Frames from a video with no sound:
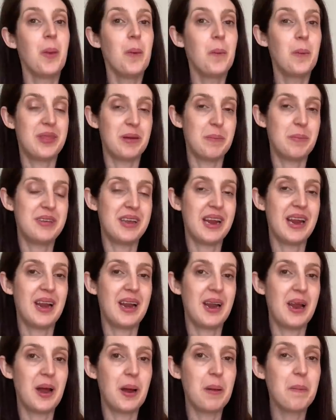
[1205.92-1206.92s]
with a
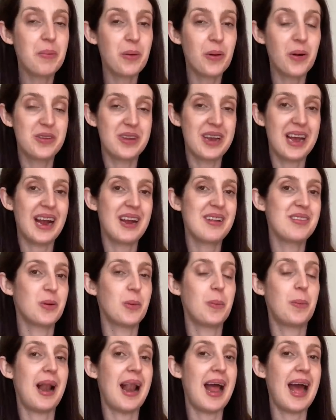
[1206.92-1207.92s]
particular project
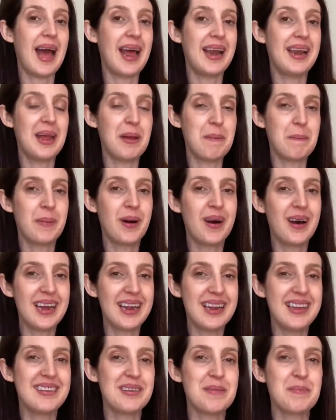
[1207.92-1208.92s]
or plan in
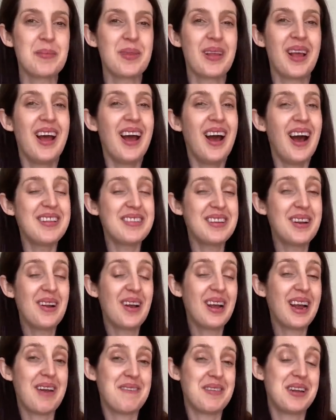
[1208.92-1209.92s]
mind. I don't
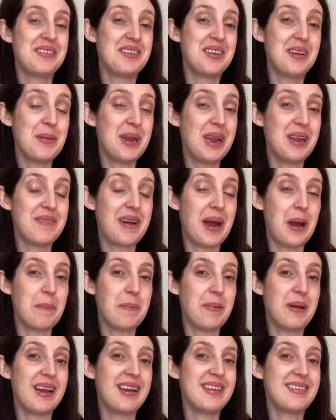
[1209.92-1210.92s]
like having too many
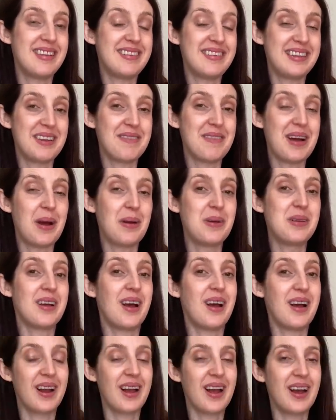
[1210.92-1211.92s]
fabrics sitting around
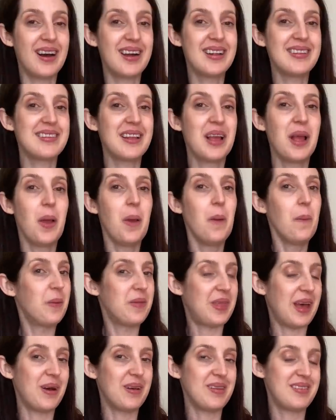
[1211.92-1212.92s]
uncut
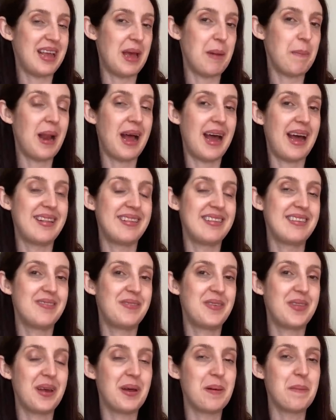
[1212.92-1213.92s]
without set plans
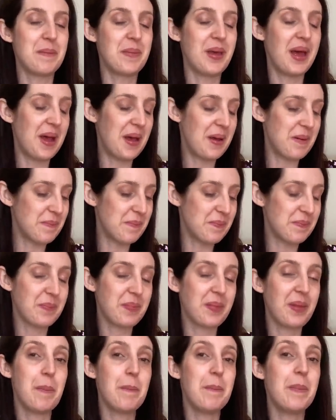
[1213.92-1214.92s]
for them. Um,
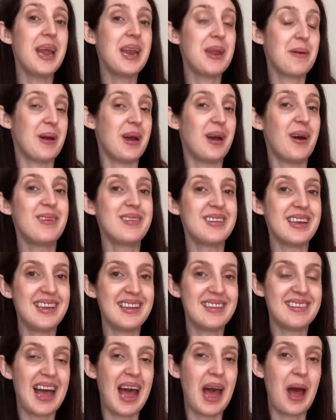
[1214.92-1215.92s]
but anyway, I was
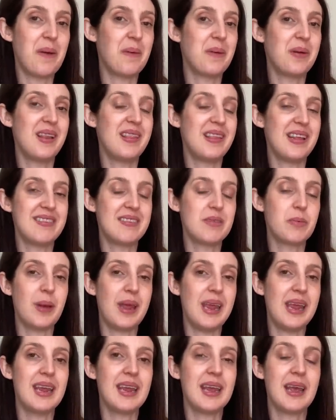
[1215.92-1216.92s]
in town this
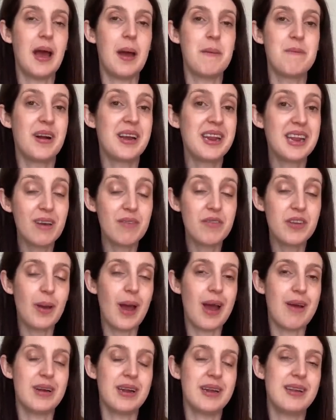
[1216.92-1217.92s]
week um, running a few
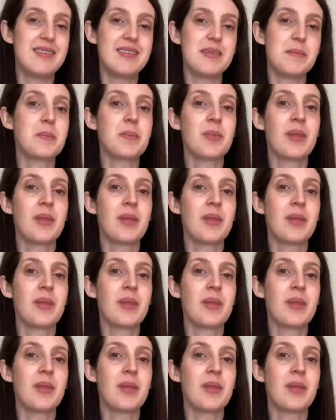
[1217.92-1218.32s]
errands